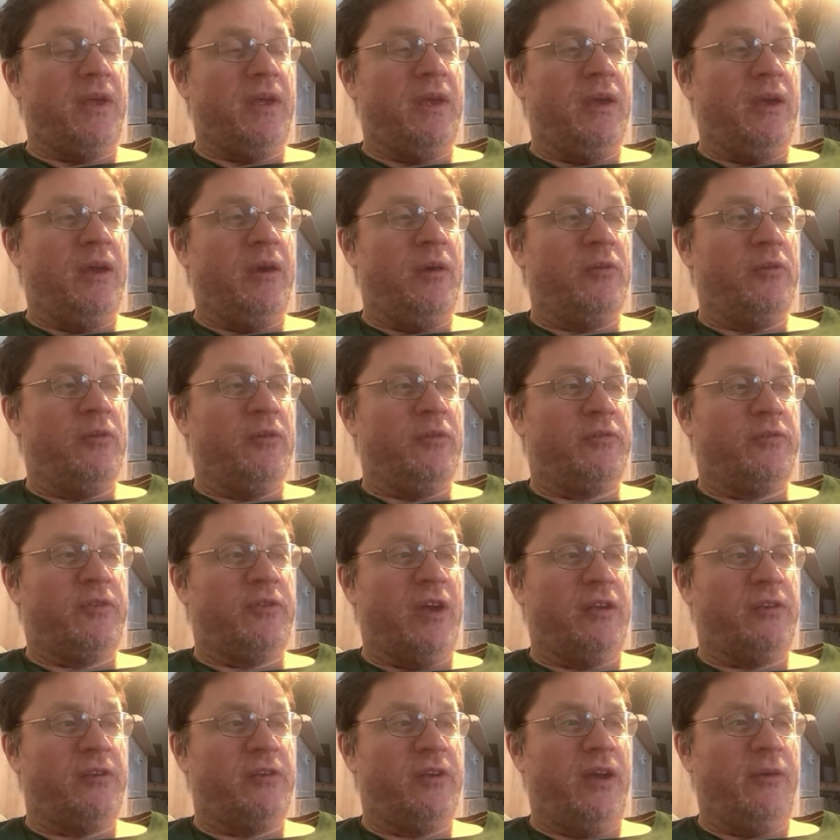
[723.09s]
And on
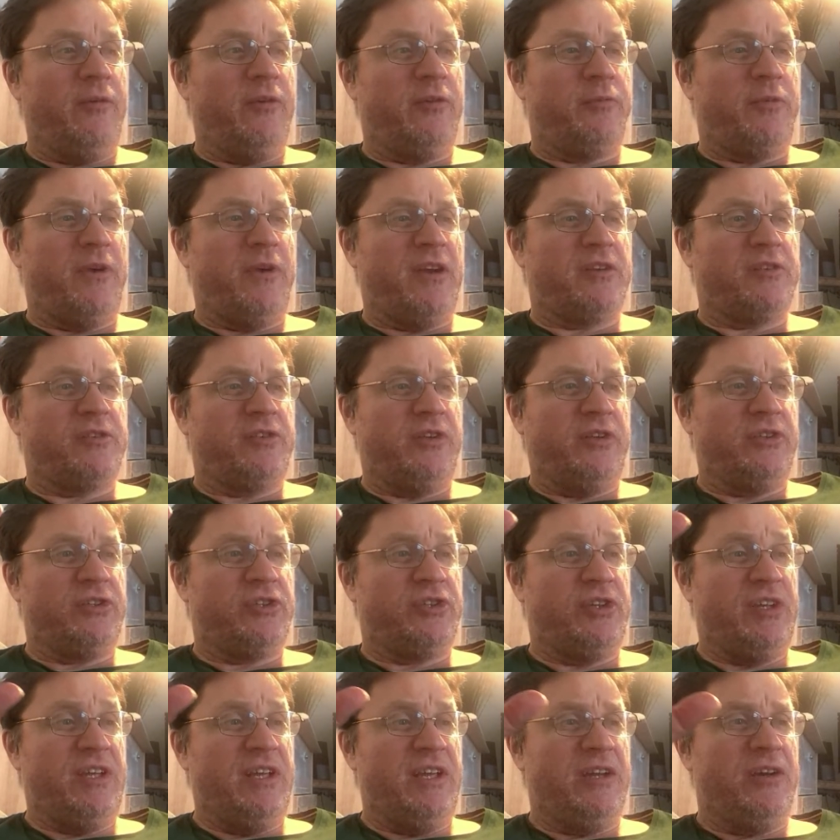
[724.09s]
Saturday I was practicing
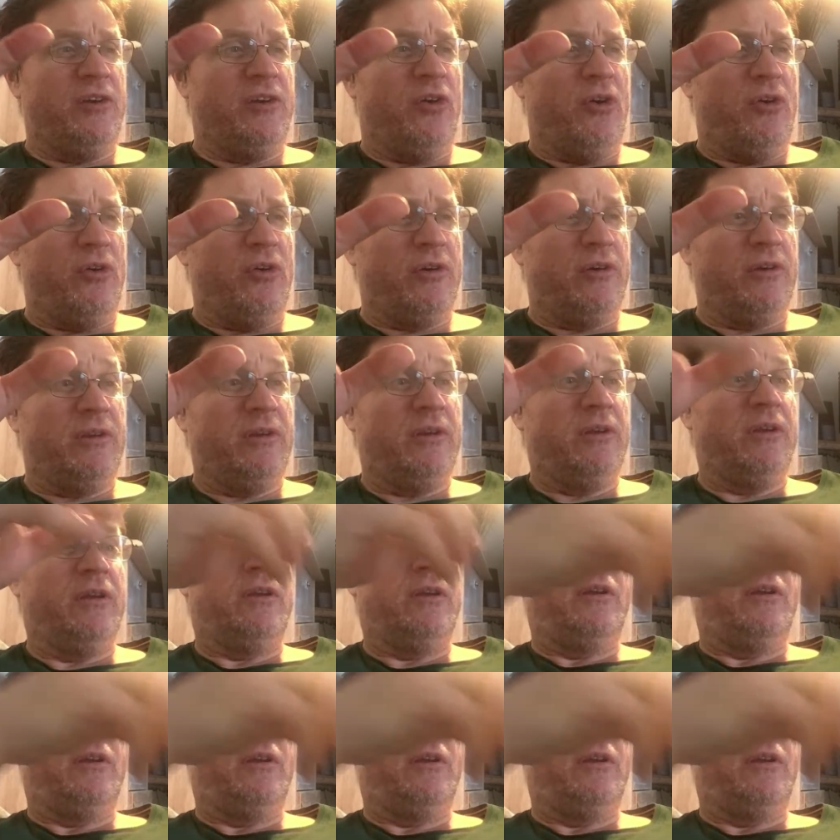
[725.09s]
Qigong.